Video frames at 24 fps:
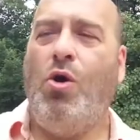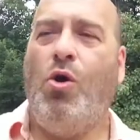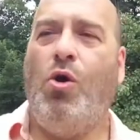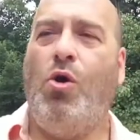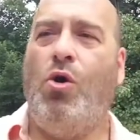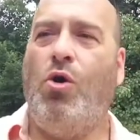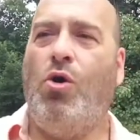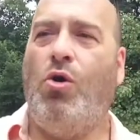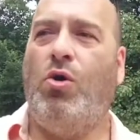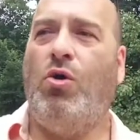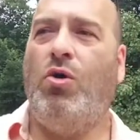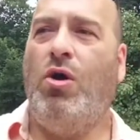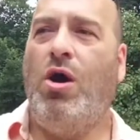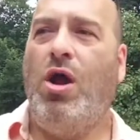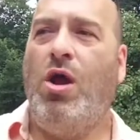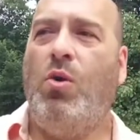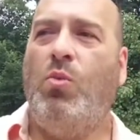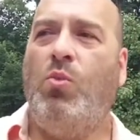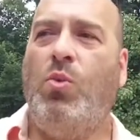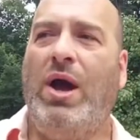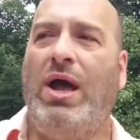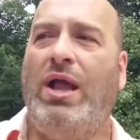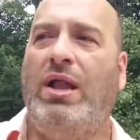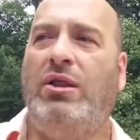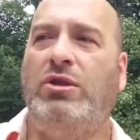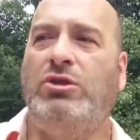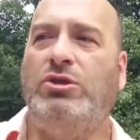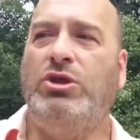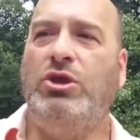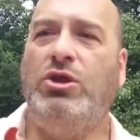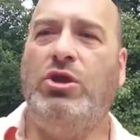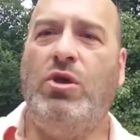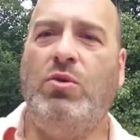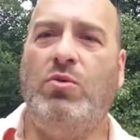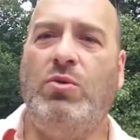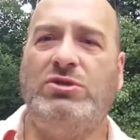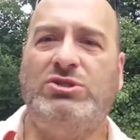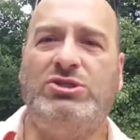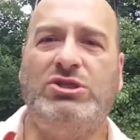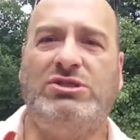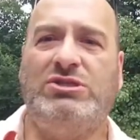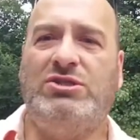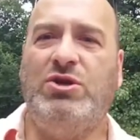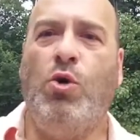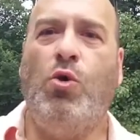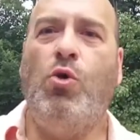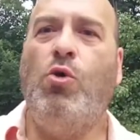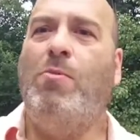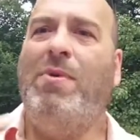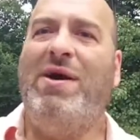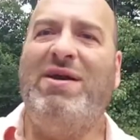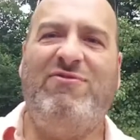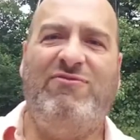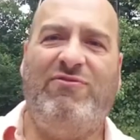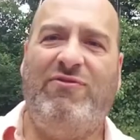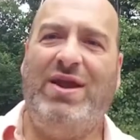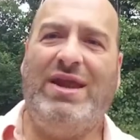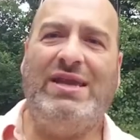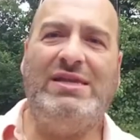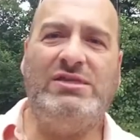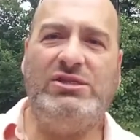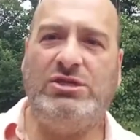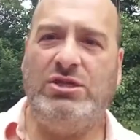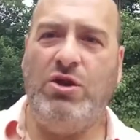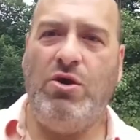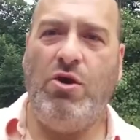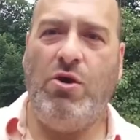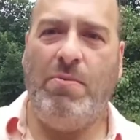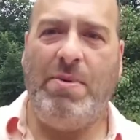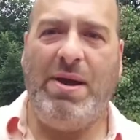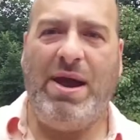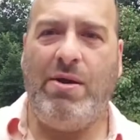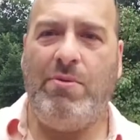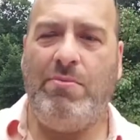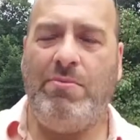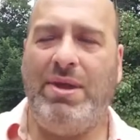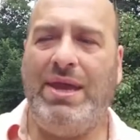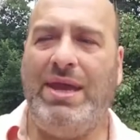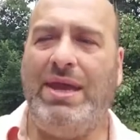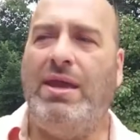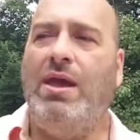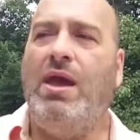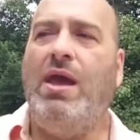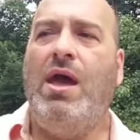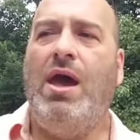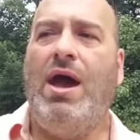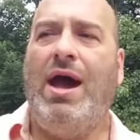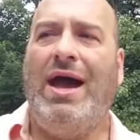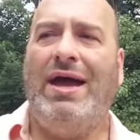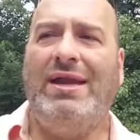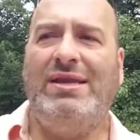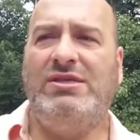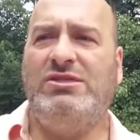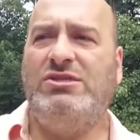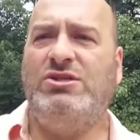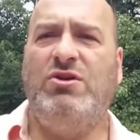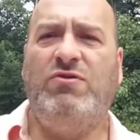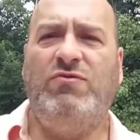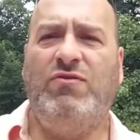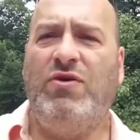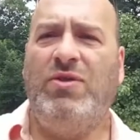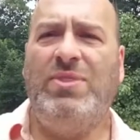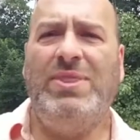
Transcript: or, well, you know, just all my friends know about me, and so forth.